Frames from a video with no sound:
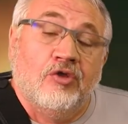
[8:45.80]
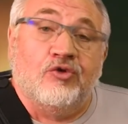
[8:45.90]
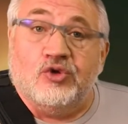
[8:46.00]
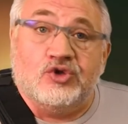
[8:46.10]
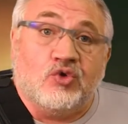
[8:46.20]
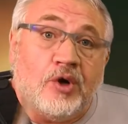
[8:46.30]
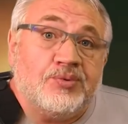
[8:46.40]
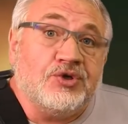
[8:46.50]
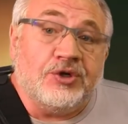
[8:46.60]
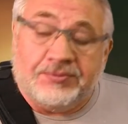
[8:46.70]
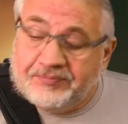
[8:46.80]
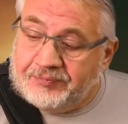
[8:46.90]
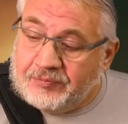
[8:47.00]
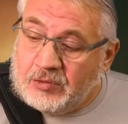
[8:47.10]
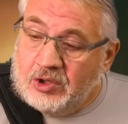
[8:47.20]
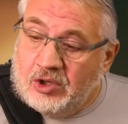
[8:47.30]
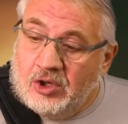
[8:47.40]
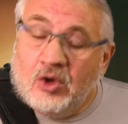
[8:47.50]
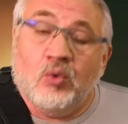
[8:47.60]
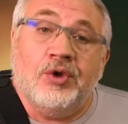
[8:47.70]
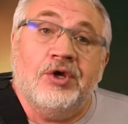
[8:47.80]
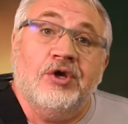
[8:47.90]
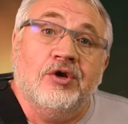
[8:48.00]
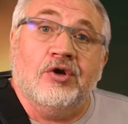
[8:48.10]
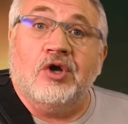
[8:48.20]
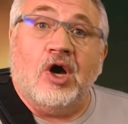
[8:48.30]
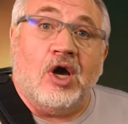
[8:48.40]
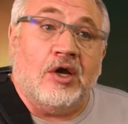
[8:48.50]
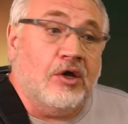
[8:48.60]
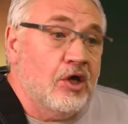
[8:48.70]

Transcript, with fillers: through Scripture, we hear God